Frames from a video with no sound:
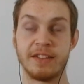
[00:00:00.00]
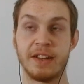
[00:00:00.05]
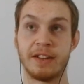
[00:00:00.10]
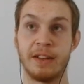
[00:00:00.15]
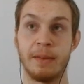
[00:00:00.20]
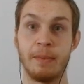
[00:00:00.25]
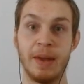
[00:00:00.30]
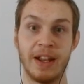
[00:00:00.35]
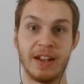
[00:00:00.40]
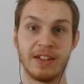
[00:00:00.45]
Like
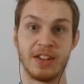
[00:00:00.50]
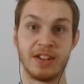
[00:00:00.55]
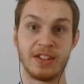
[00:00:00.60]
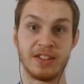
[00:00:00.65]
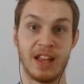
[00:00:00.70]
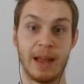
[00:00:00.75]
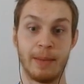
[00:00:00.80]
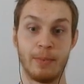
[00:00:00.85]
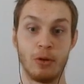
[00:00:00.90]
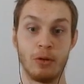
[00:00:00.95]
the biggest
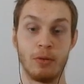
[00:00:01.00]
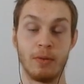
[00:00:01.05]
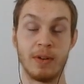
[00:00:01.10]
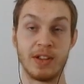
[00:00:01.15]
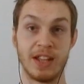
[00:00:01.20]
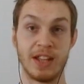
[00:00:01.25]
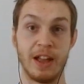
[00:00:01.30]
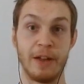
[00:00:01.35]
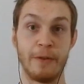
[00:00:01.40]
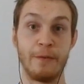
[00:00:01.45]
example
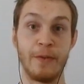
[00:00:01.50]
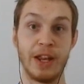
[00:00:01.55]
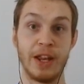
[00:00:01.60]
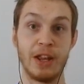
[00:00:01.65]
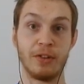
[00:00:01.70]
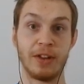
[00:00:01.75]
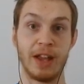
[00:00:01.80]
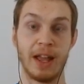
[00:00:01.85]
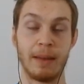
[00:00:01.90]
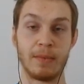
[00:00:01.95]
was that
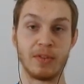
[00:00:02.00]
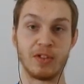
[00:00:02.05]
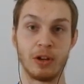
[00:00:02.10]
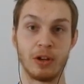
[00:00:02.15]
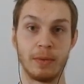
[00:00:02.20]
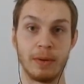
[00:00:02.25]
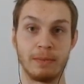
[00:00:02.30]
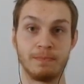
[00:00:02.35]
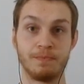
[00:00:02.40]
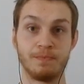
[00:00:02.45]
video game
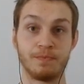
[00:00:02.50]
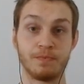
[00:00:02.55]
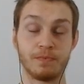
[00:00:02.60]
sermon,